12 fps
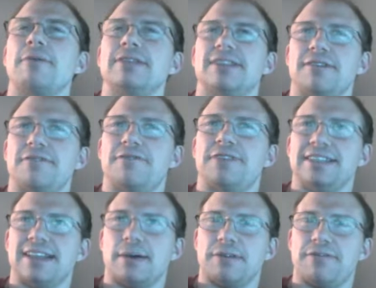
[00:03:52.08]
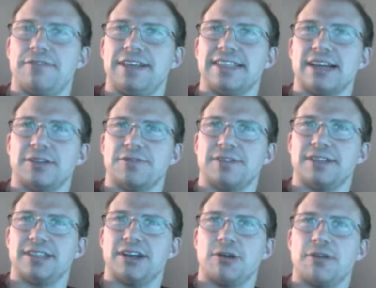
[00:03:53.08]
we still have fees that we have fees out there for this
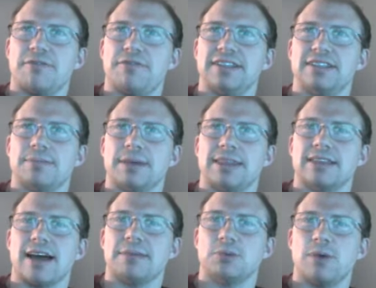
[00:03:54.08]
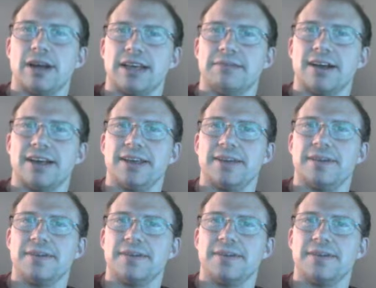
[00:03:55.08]
year. You have Fils to make right. the top twenty, right?